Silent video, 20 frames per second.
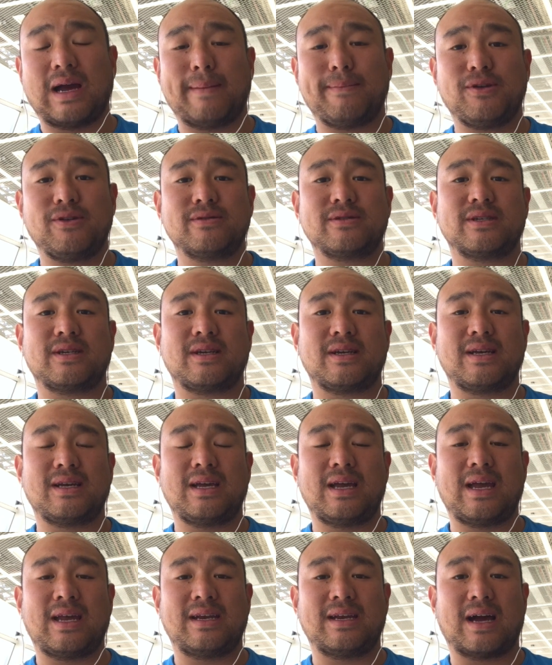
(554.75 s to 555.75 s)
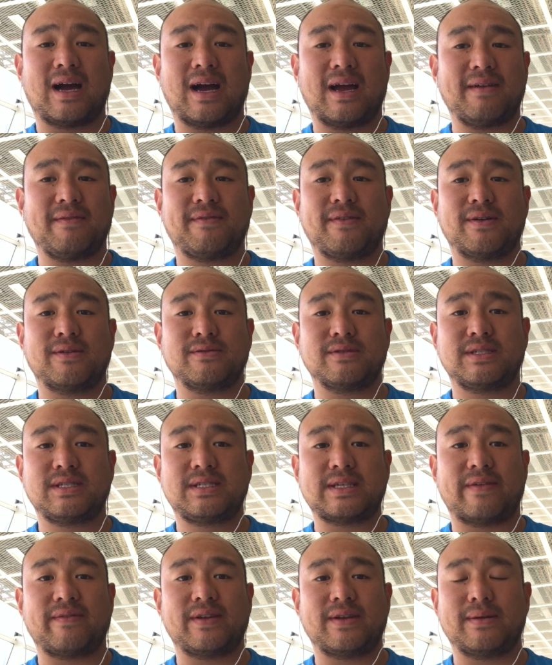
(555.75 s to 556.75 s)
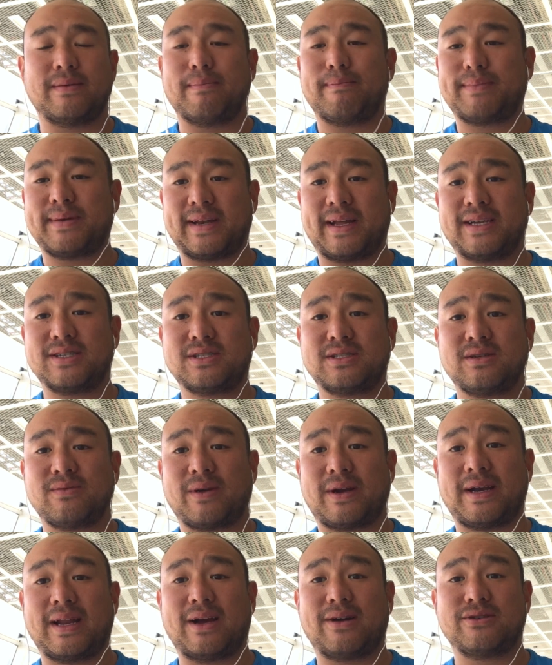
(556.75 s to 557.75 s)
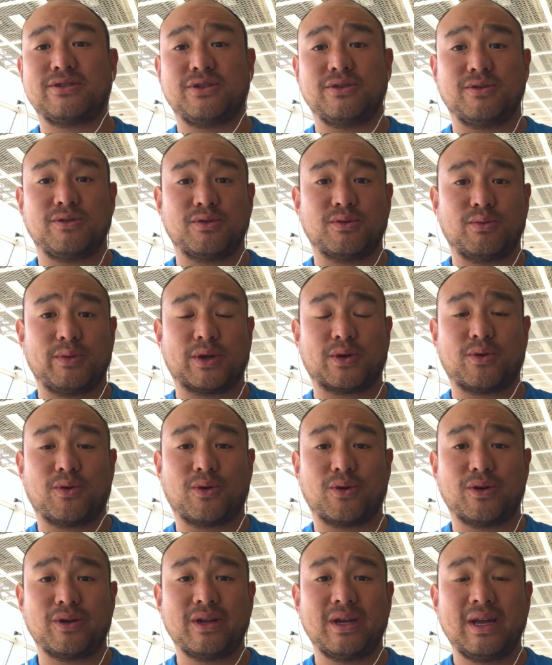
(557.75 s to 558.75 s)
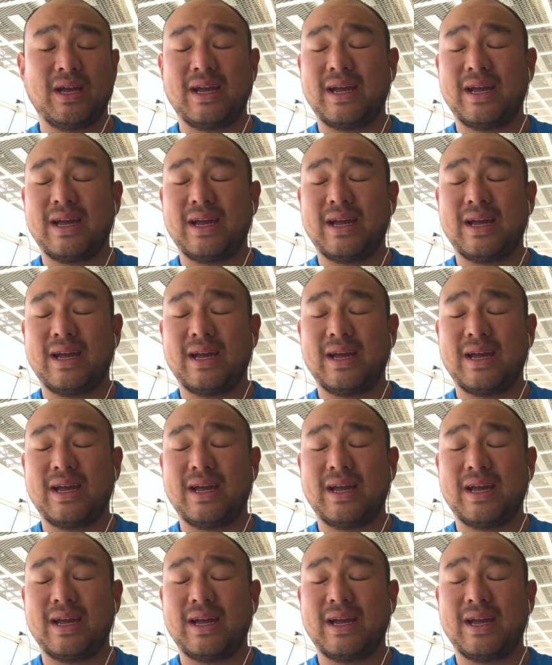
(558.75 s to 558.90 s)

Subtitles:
I'm using an iPhone 7 Plus right now to record.